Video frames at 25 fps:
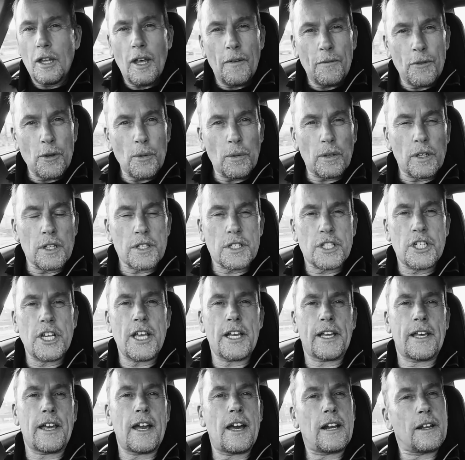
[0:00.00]
If you want to
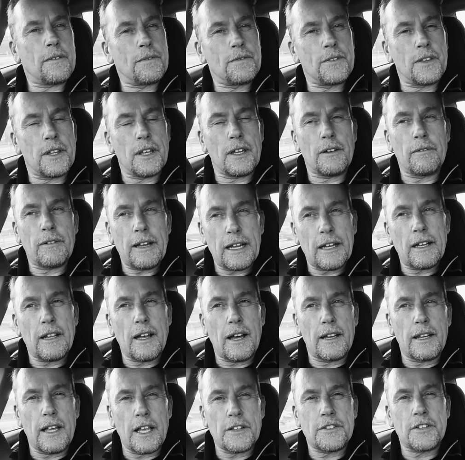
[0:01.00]
check out if the
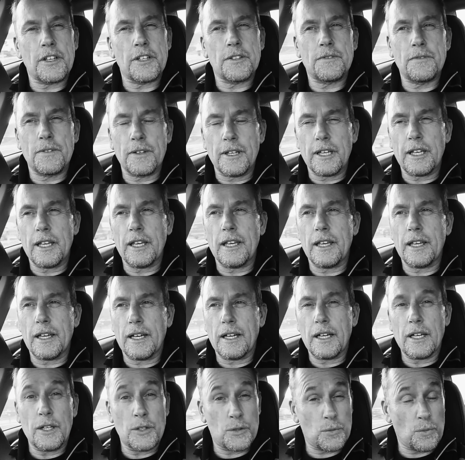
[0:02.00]
Redline SS-V
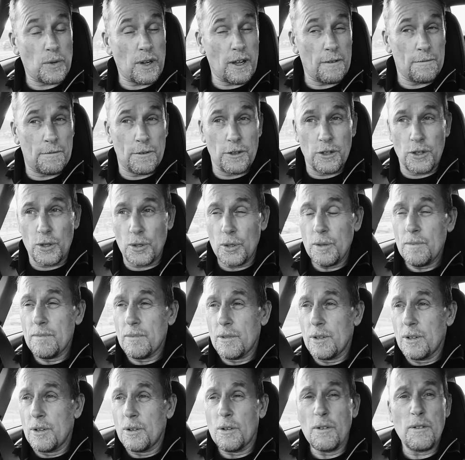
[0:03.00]
is right for you,
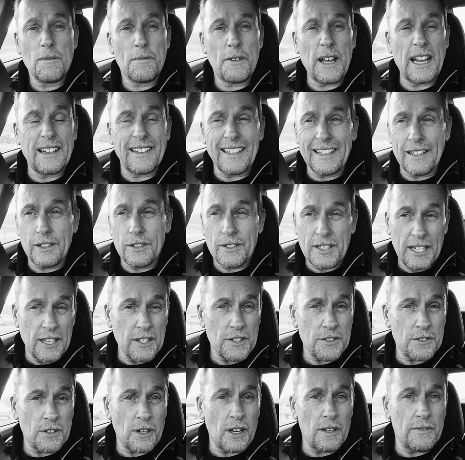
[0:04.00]
or in fact
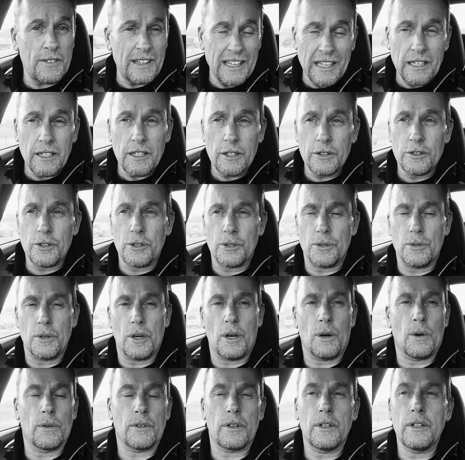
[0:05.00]
test drive any new
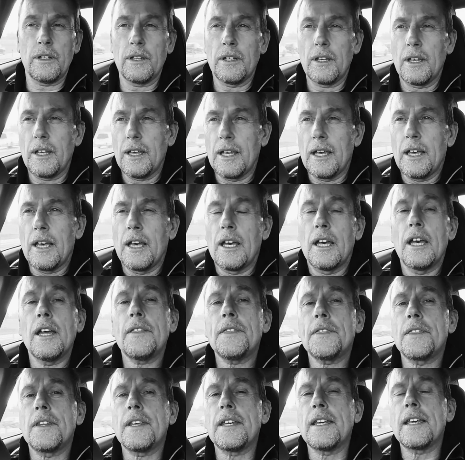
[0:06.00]
Holden,
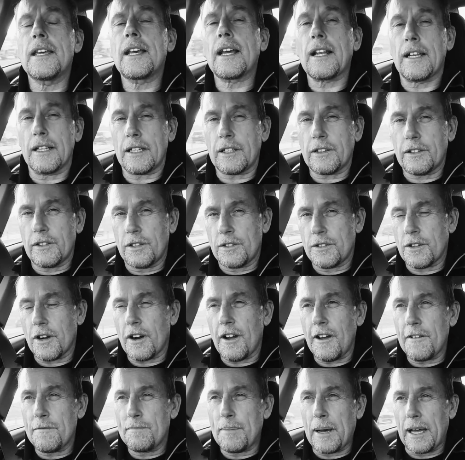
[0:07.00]
hit the click to
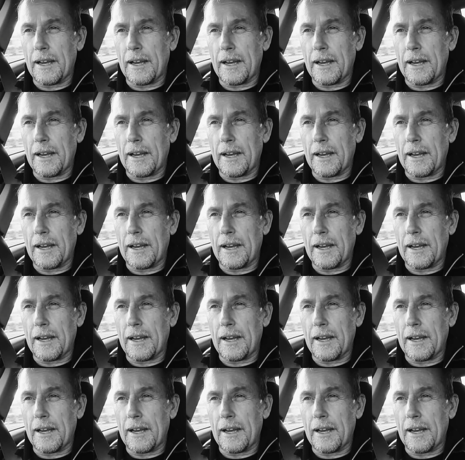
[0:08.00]
drive